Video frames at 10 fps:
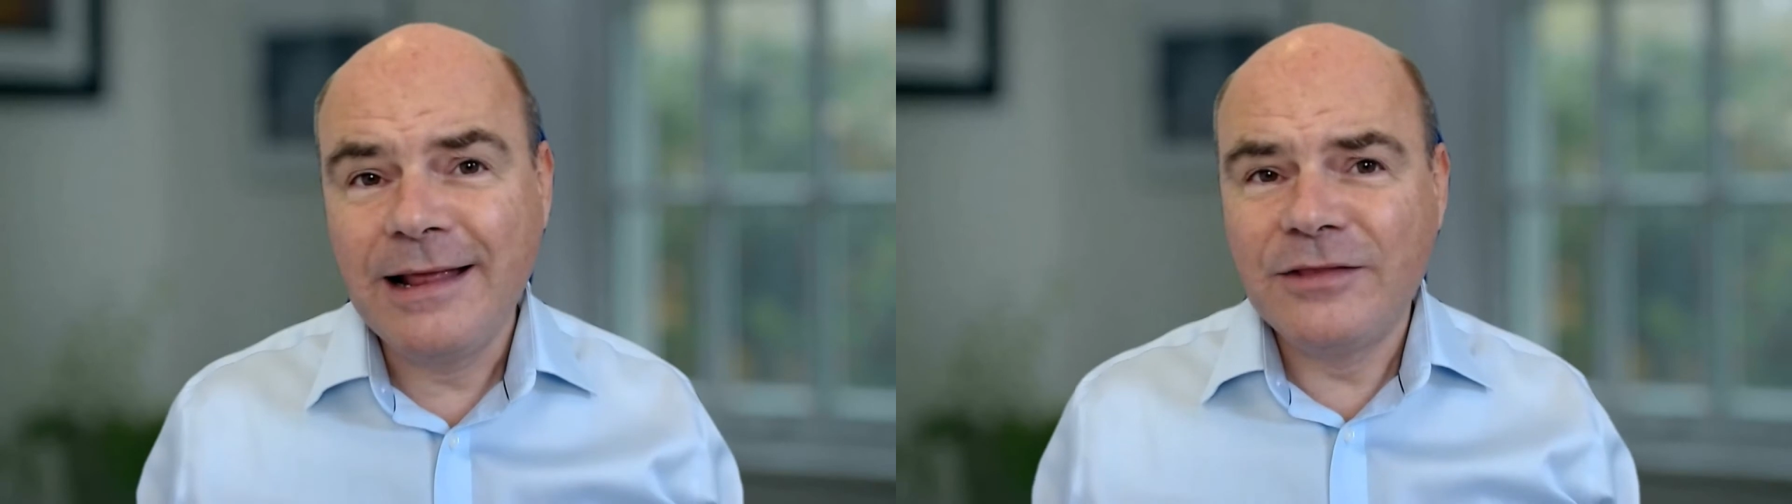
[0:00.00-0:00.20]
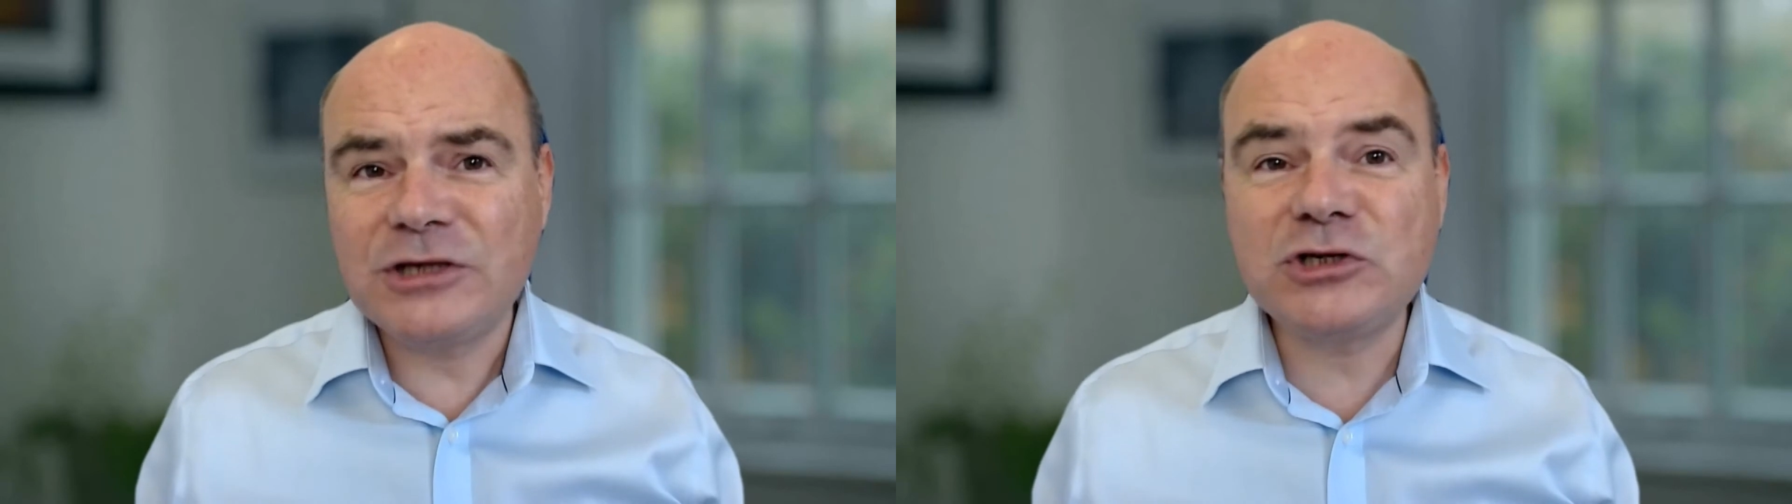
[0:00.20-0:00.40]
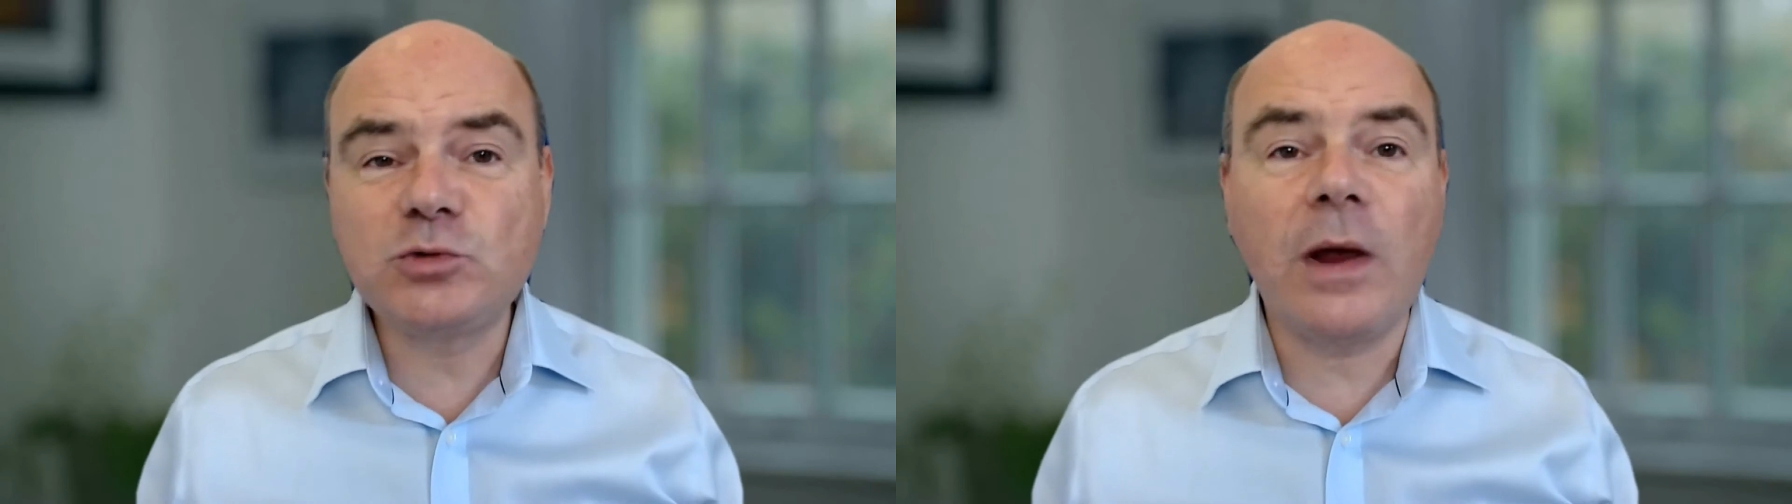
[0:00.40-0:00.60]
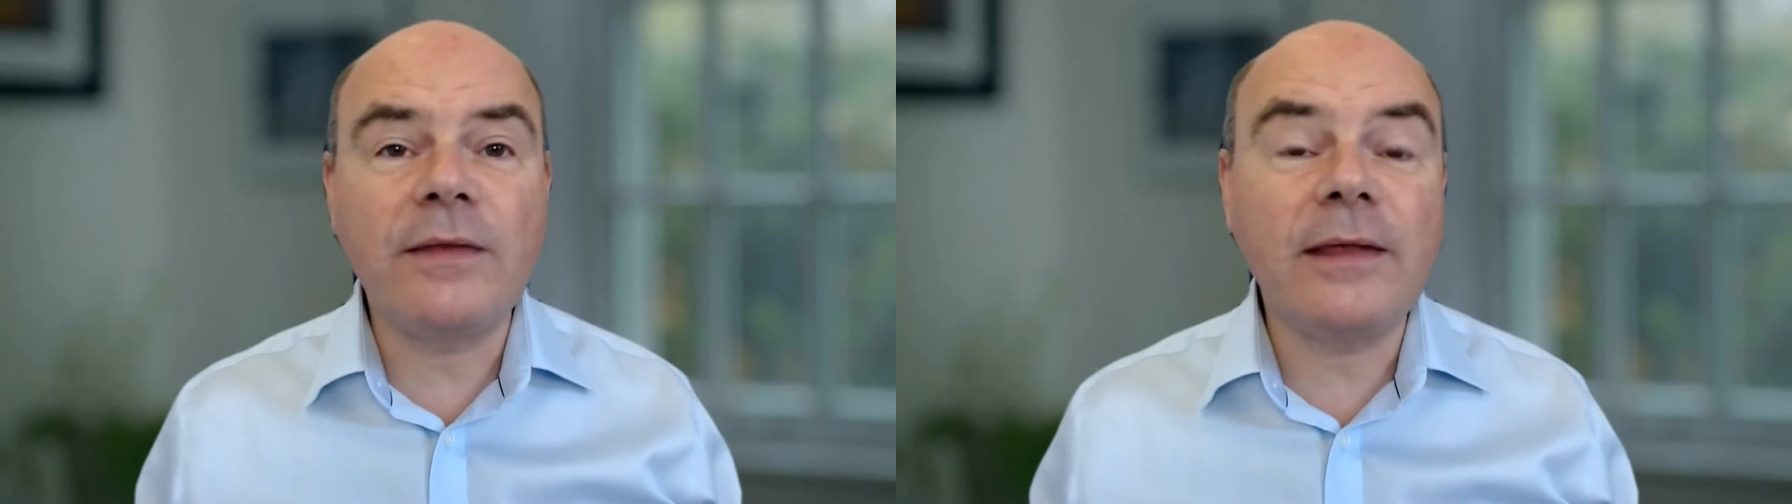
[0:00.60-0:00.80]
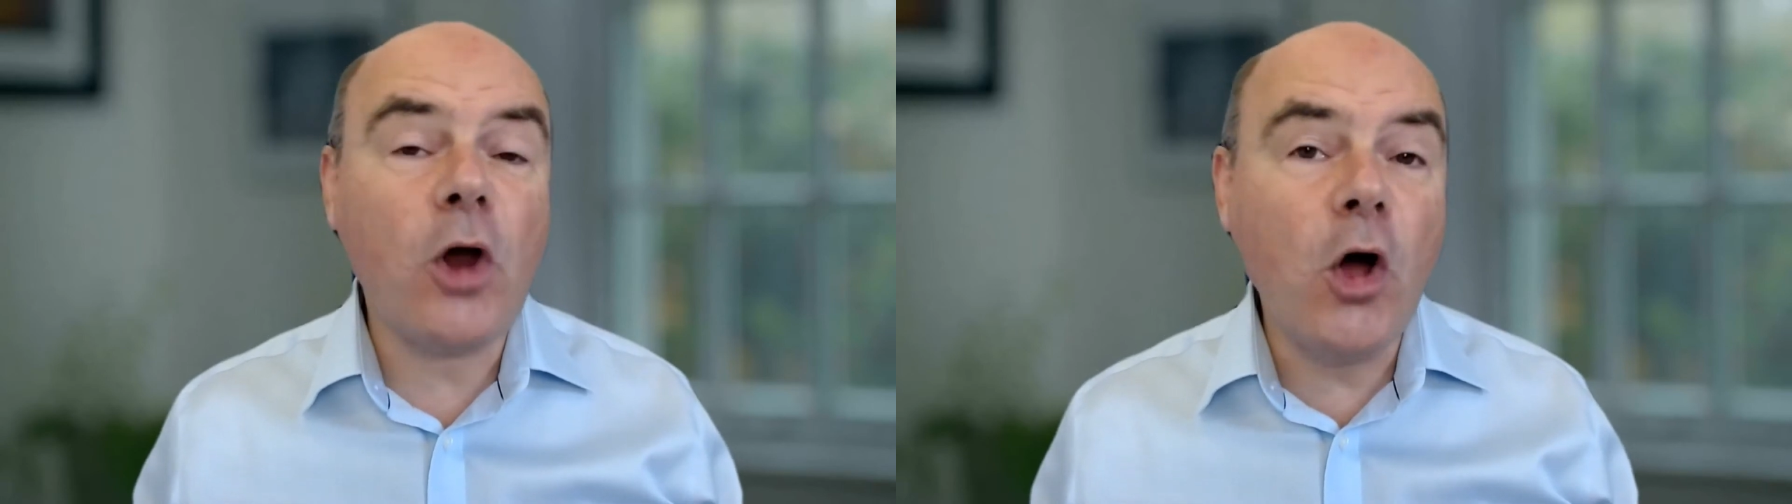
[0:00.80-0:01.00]
This is where
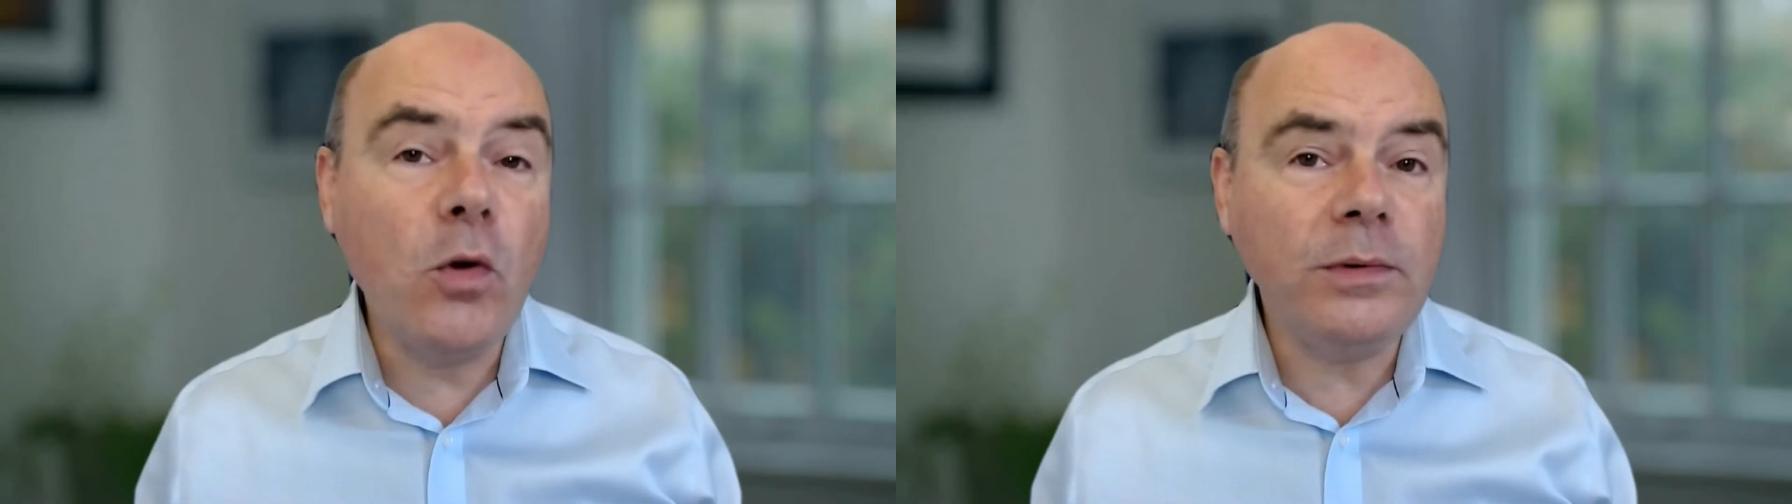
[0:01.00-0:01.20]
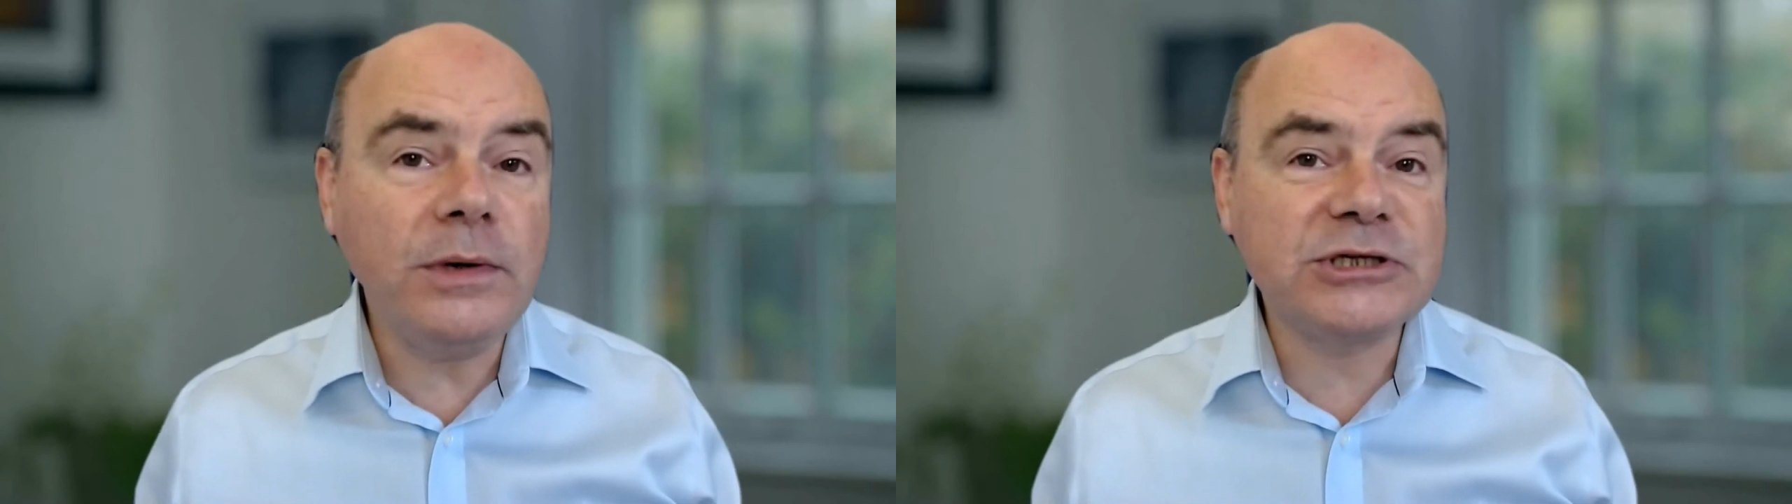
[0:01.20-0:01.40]
they'll only